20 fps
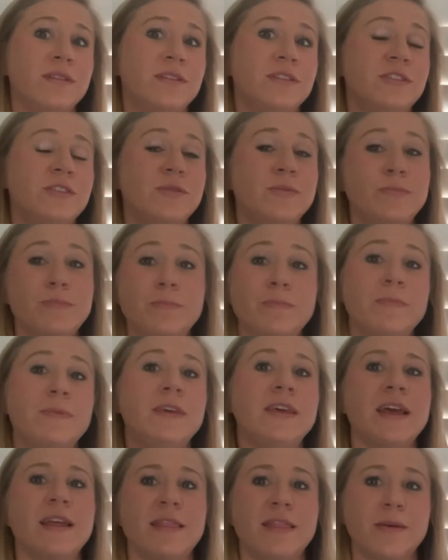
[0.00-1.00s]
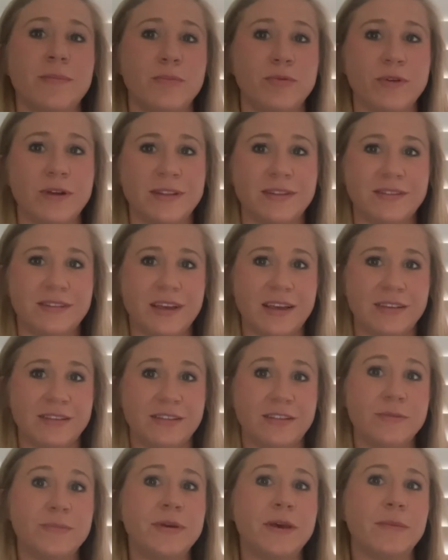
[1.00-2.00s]
to get the princess
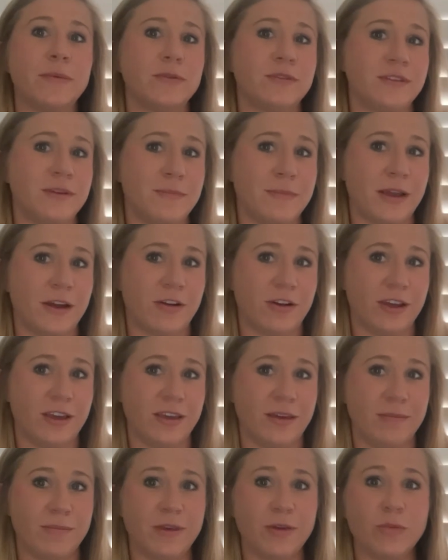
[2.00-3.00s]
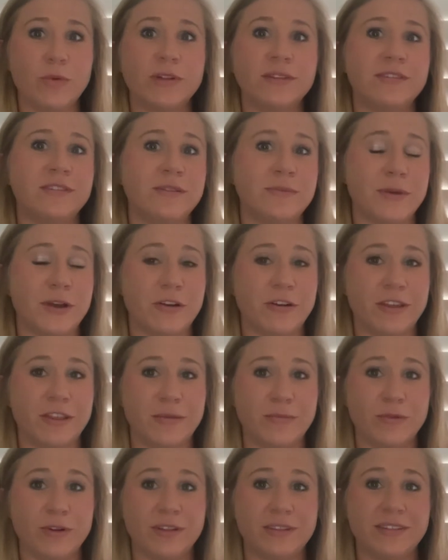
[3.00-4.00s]
to be able to marry him, he wants to marry the
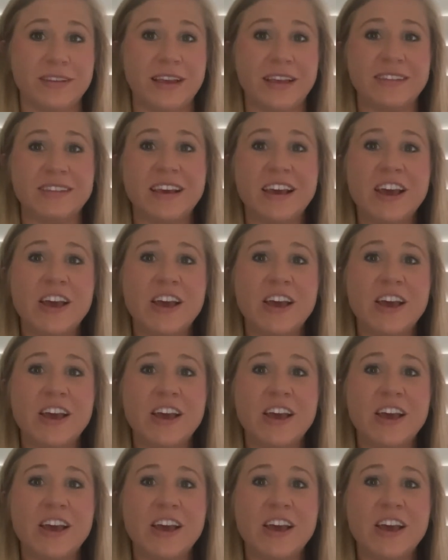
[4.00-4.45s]
princess.